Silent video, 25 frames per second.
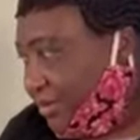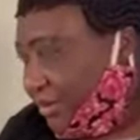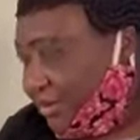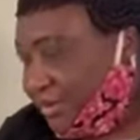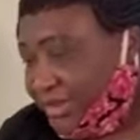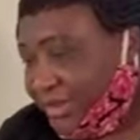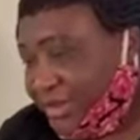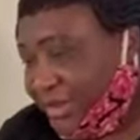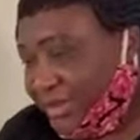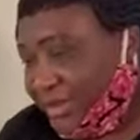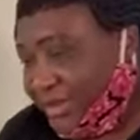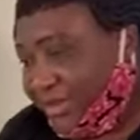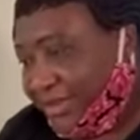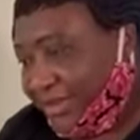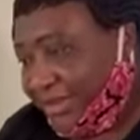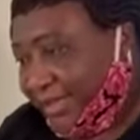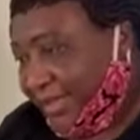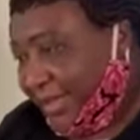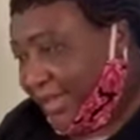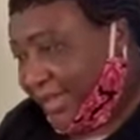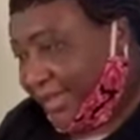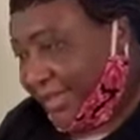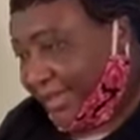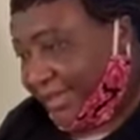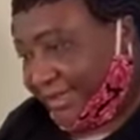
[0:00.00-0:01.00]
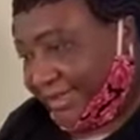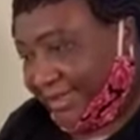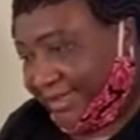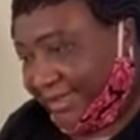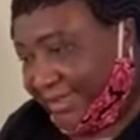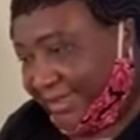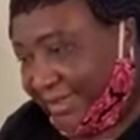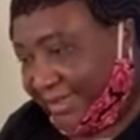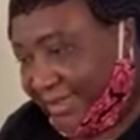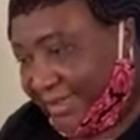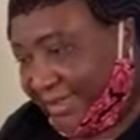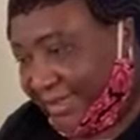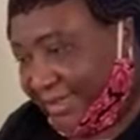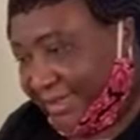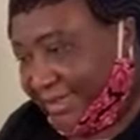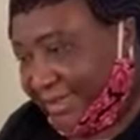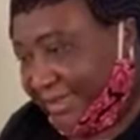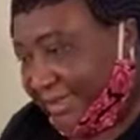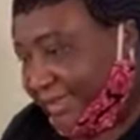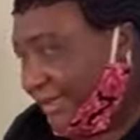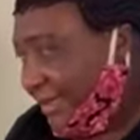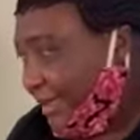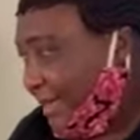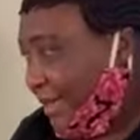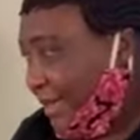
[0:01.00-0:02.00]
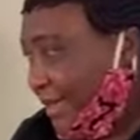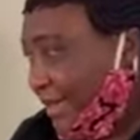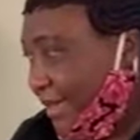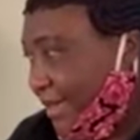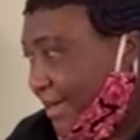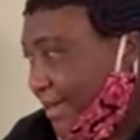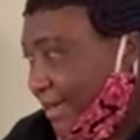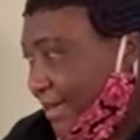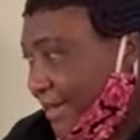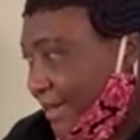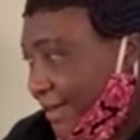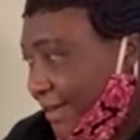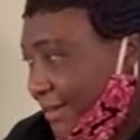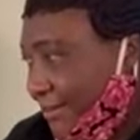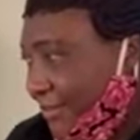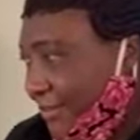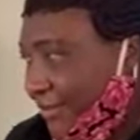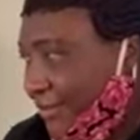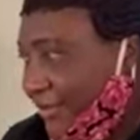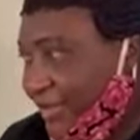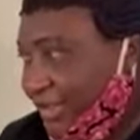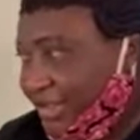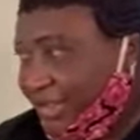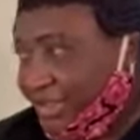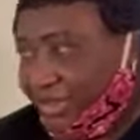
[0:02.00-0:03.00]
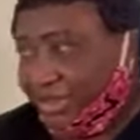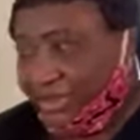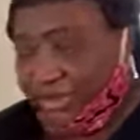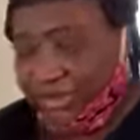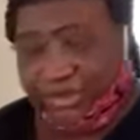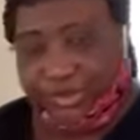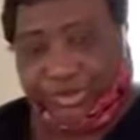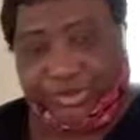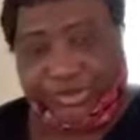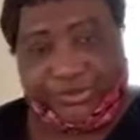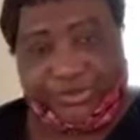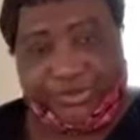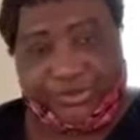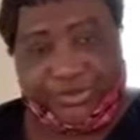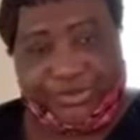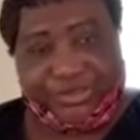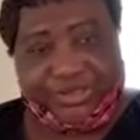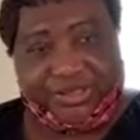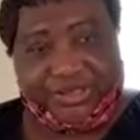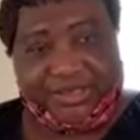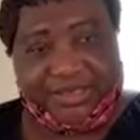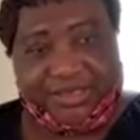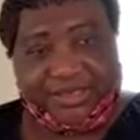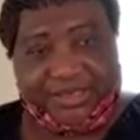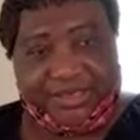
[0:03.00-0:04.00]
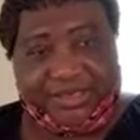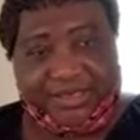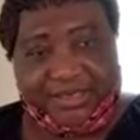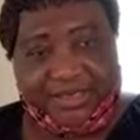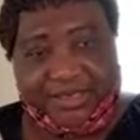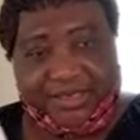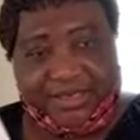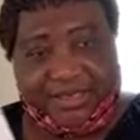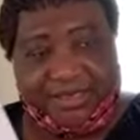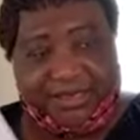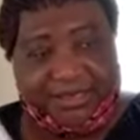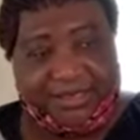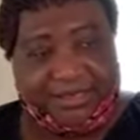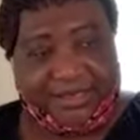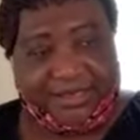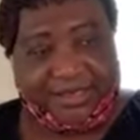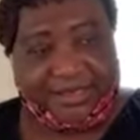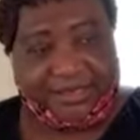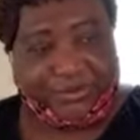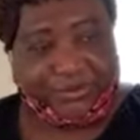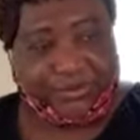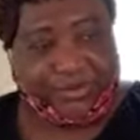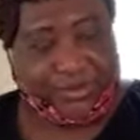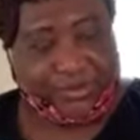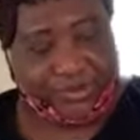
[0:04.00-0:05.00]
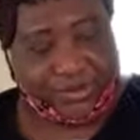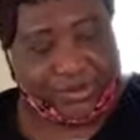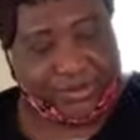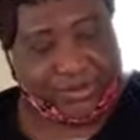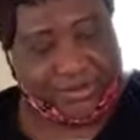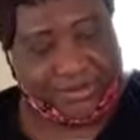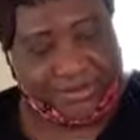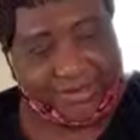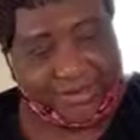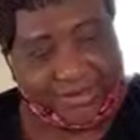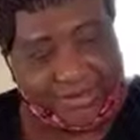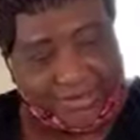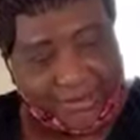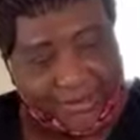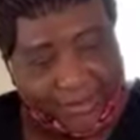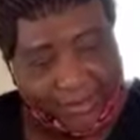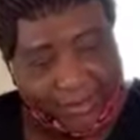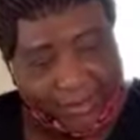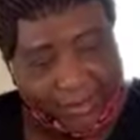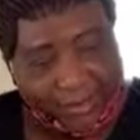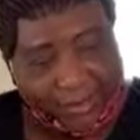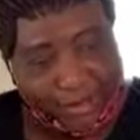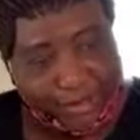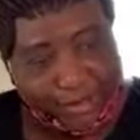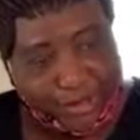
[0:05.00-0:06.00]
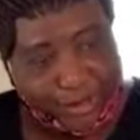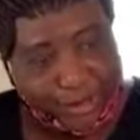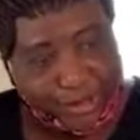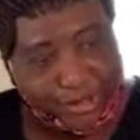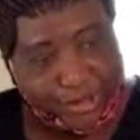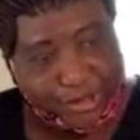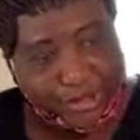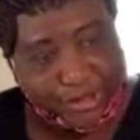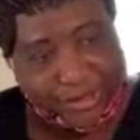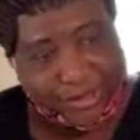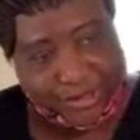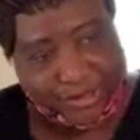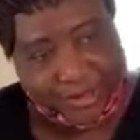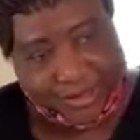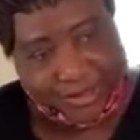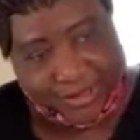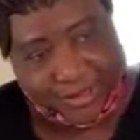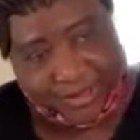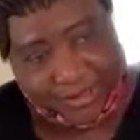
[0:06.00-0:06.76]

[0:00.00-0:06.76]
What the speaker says: Just like I said, I'm going to use this one, the